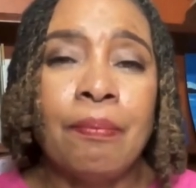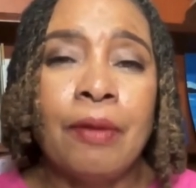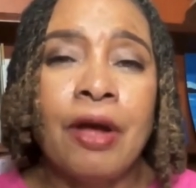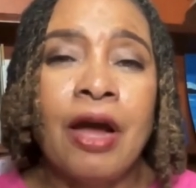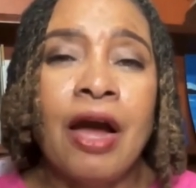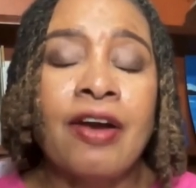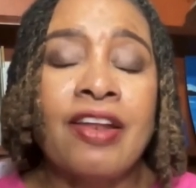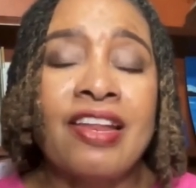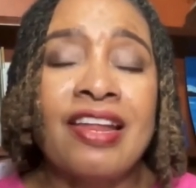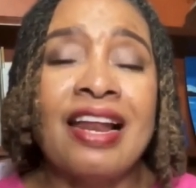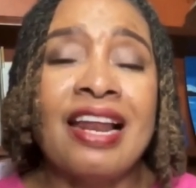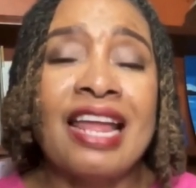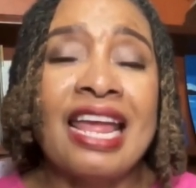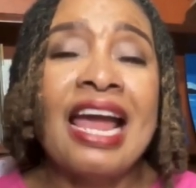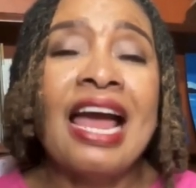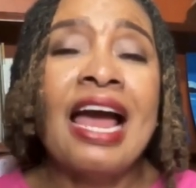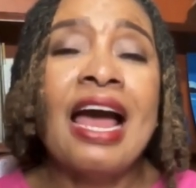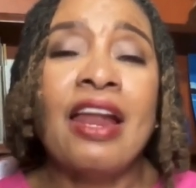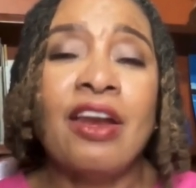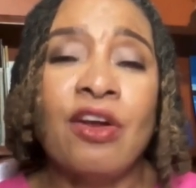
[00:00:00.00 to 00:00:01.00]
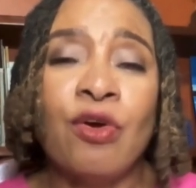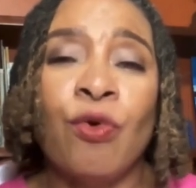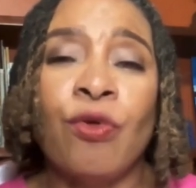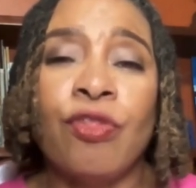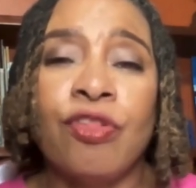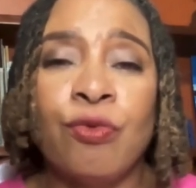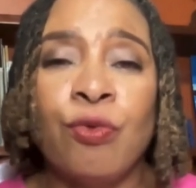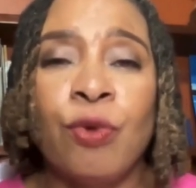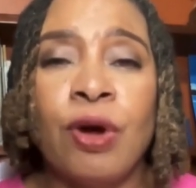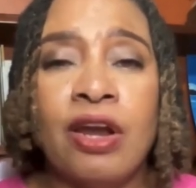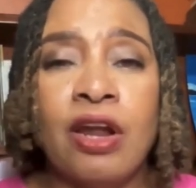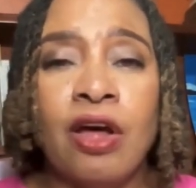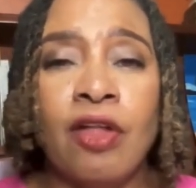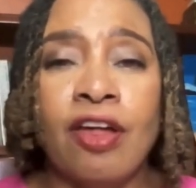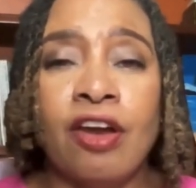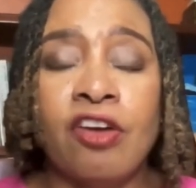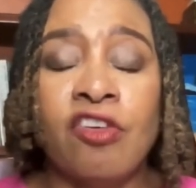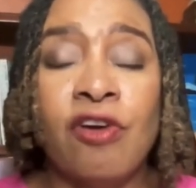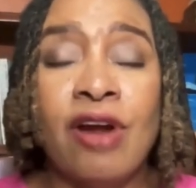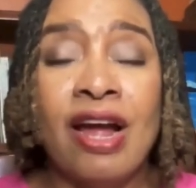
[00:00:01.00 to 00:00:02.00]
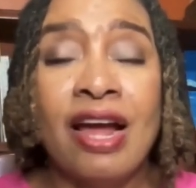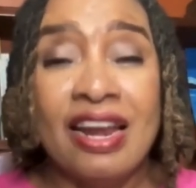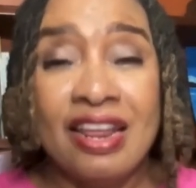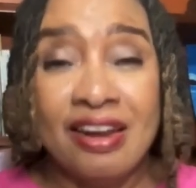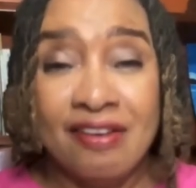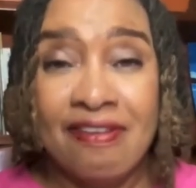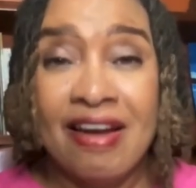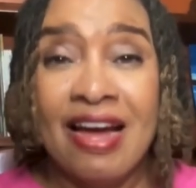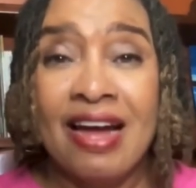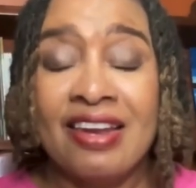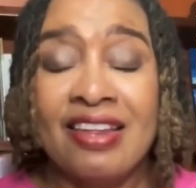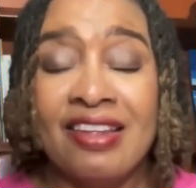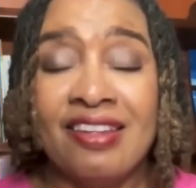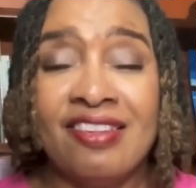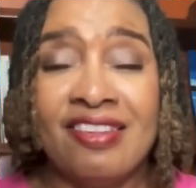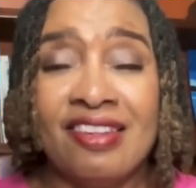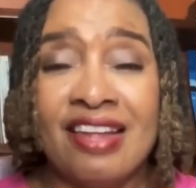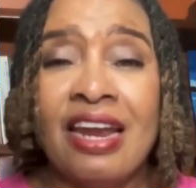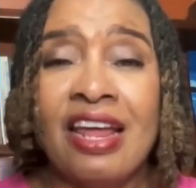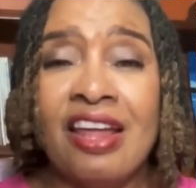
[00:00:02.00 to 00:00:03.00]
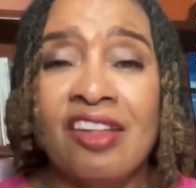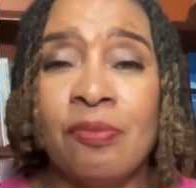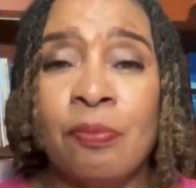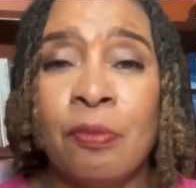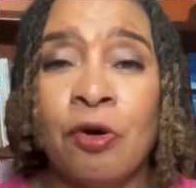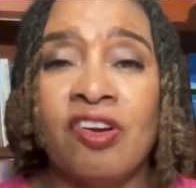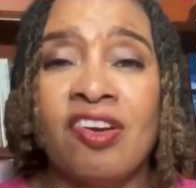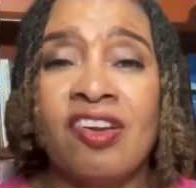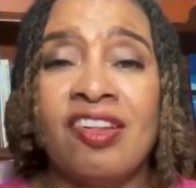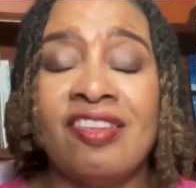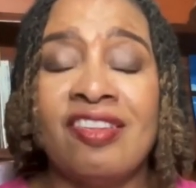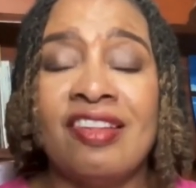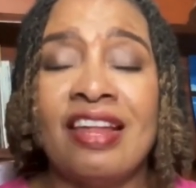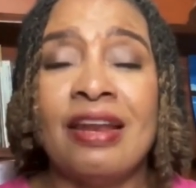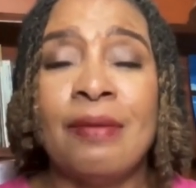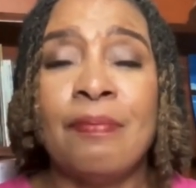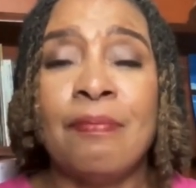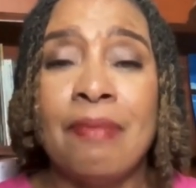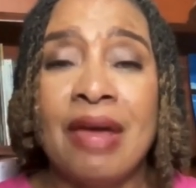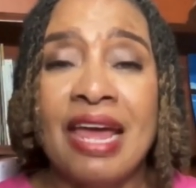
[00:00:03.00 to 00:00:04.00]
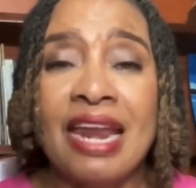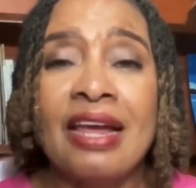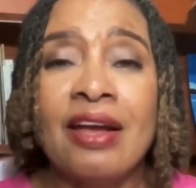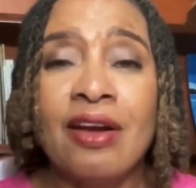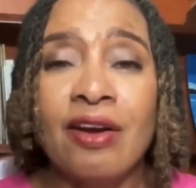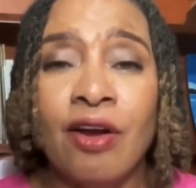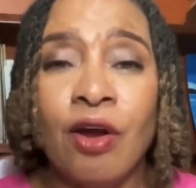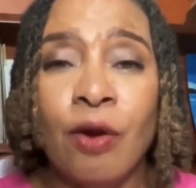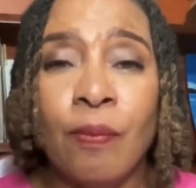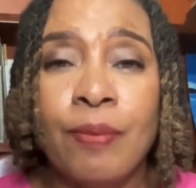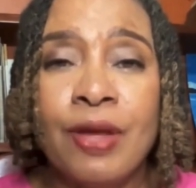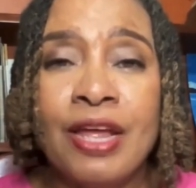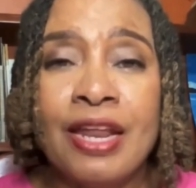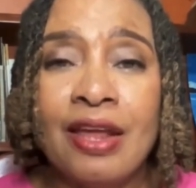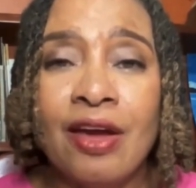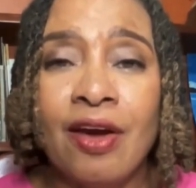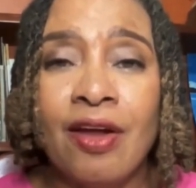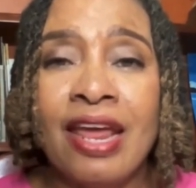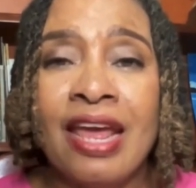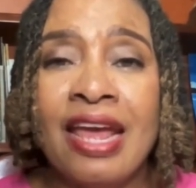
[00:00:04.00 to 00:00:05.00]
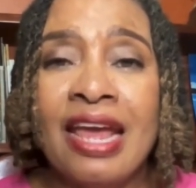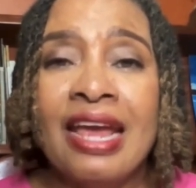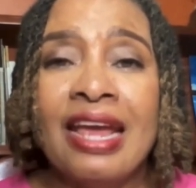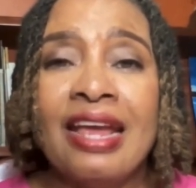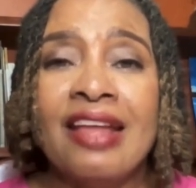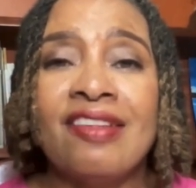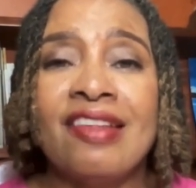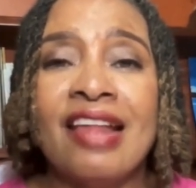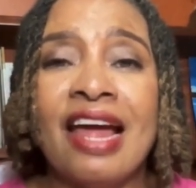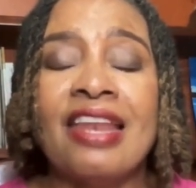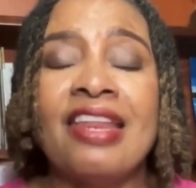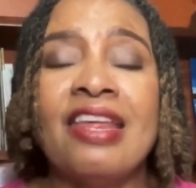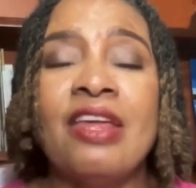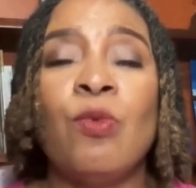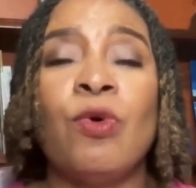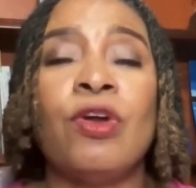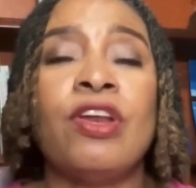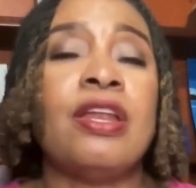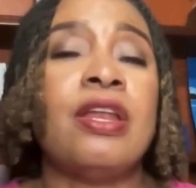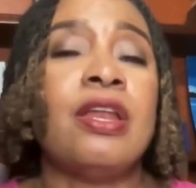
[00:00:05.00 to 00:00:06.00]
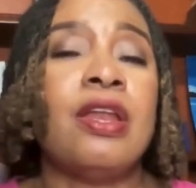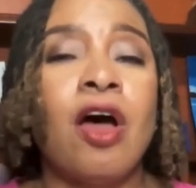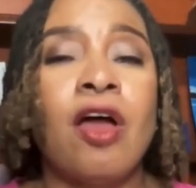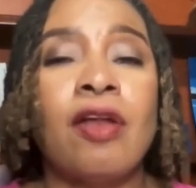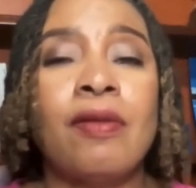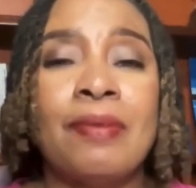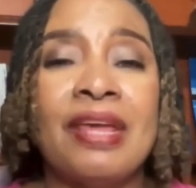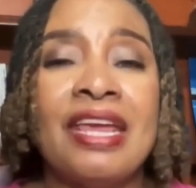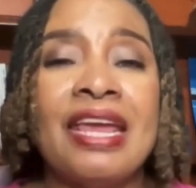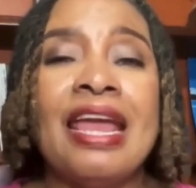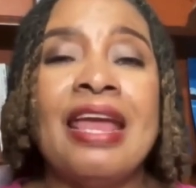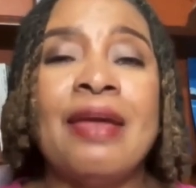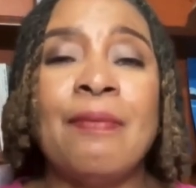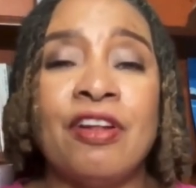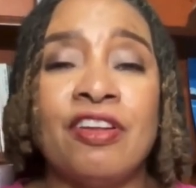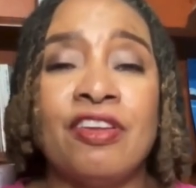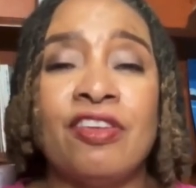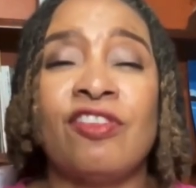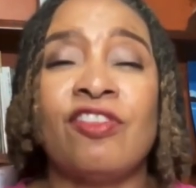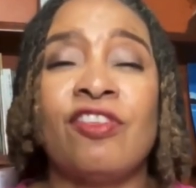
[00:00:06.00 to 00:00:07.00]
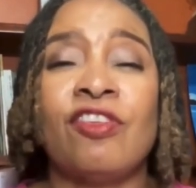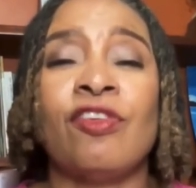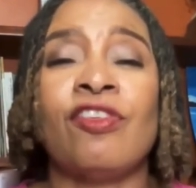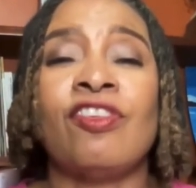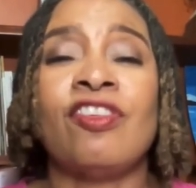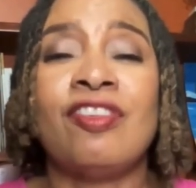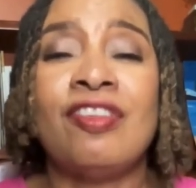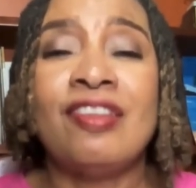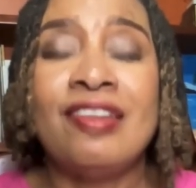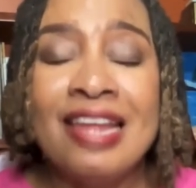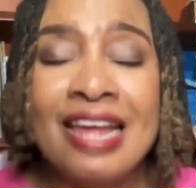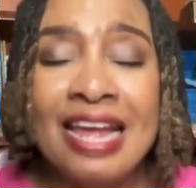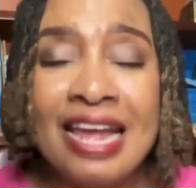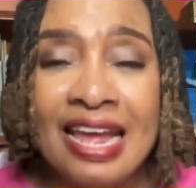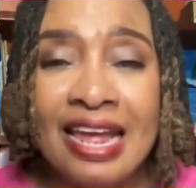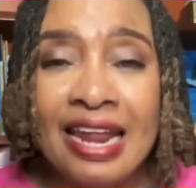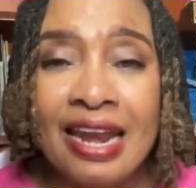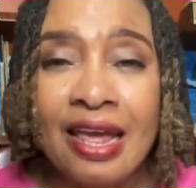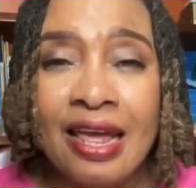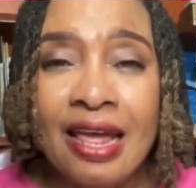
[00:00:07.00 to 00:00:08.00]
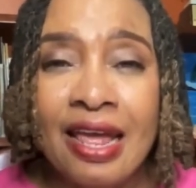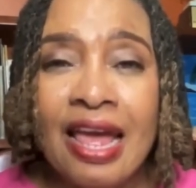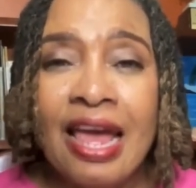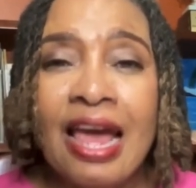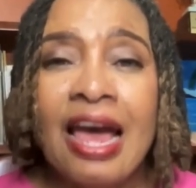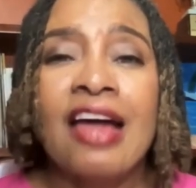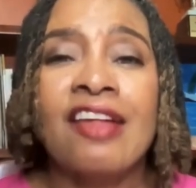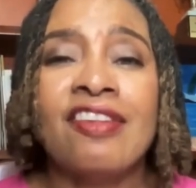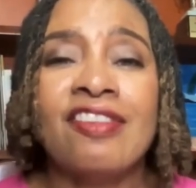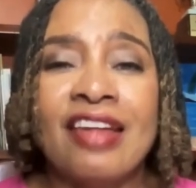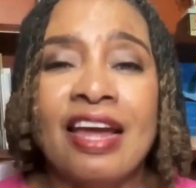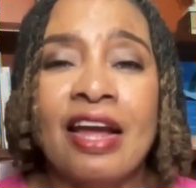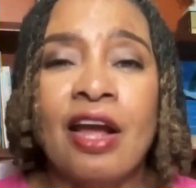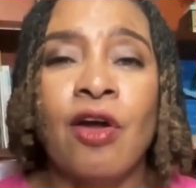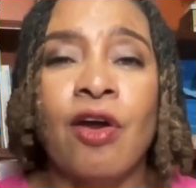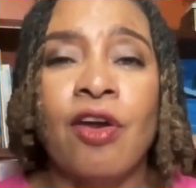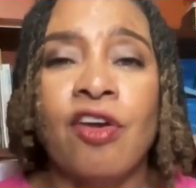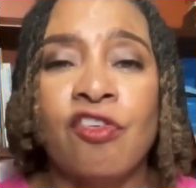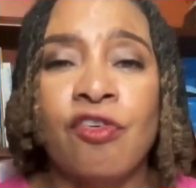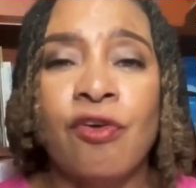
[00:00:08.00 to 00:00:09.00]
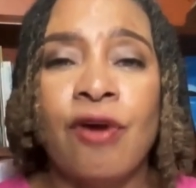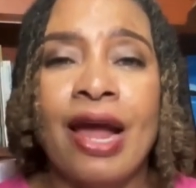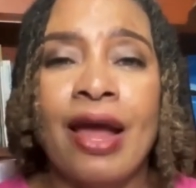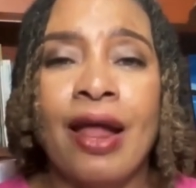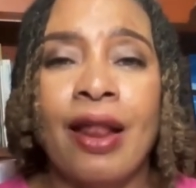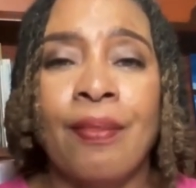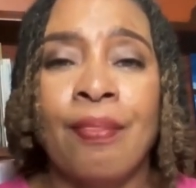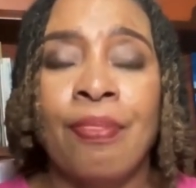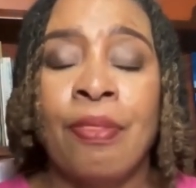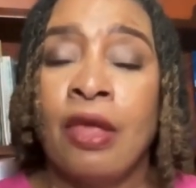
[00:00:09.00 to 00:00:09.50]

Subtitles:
Kartel can't go through another trial. In fact, he said as much. He said the medical opinion is that he would not be able to sustain a second trial.